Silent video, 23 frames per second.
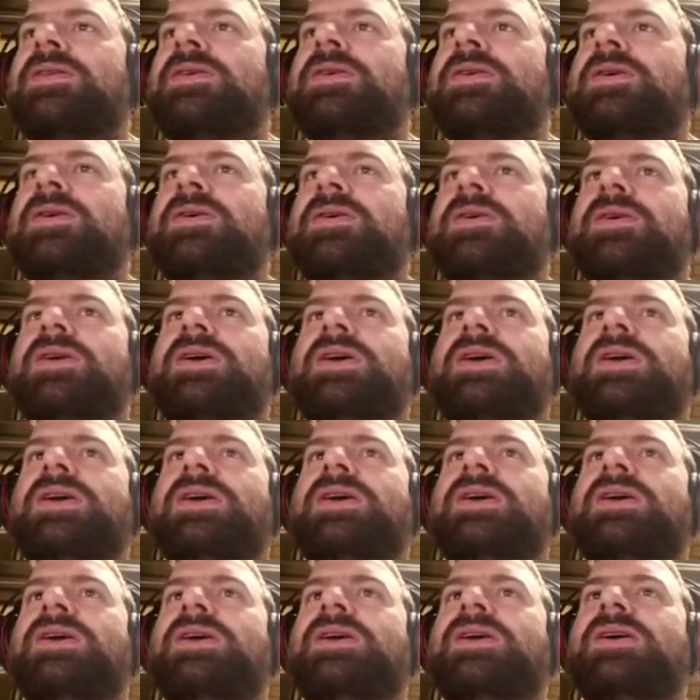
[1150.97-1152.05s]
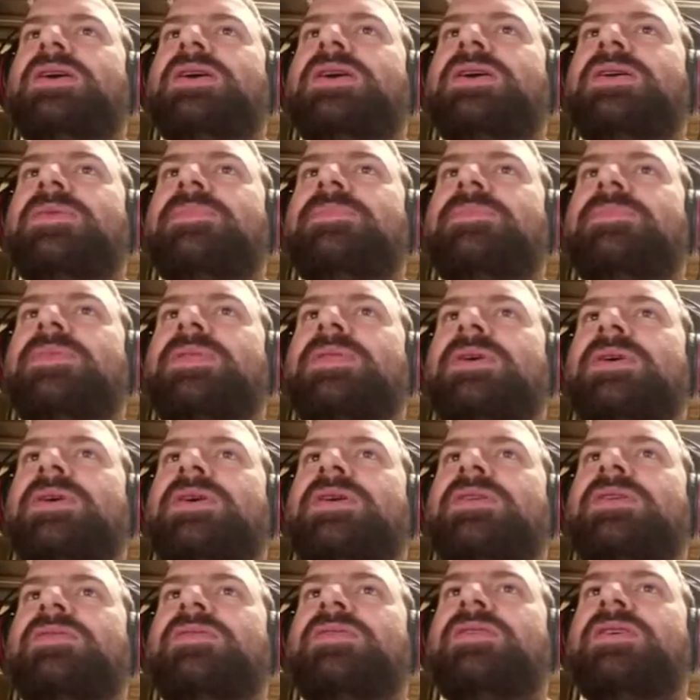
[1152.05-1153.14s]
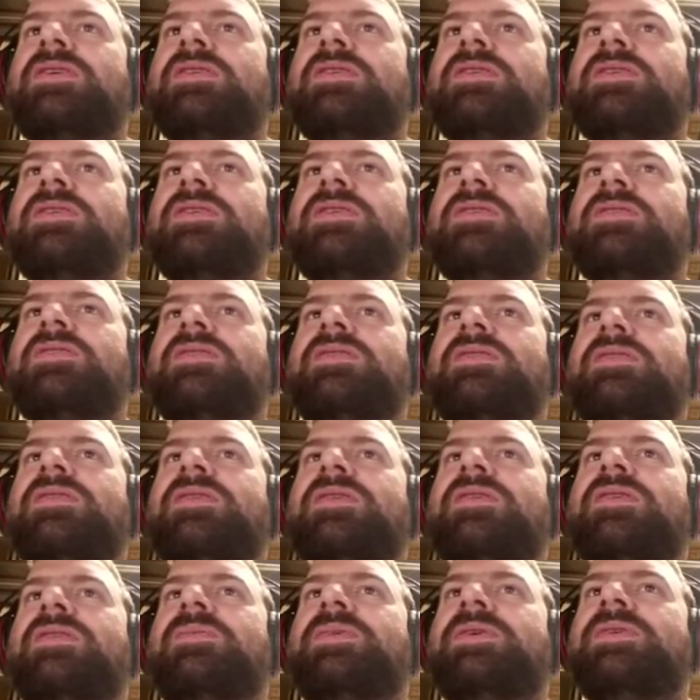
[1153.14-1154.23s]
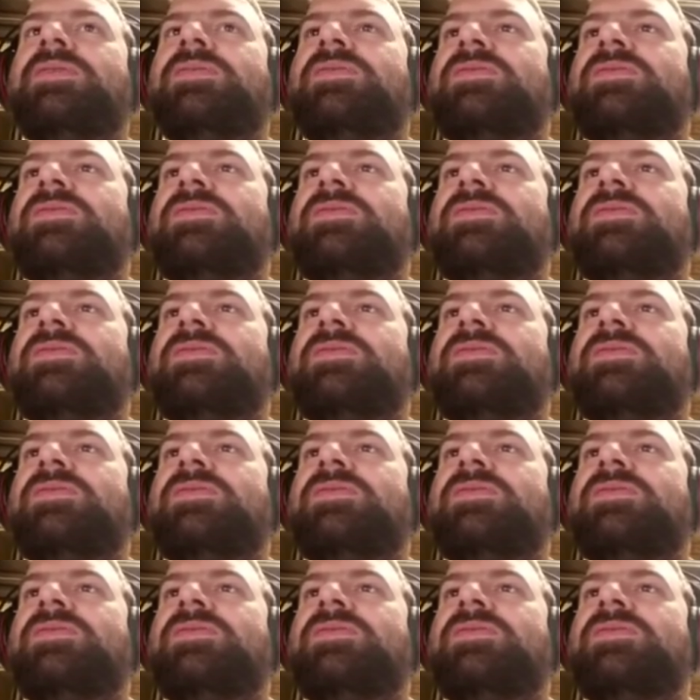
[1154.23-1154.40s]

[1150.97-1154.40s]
Hey, let's take the detail down a bit.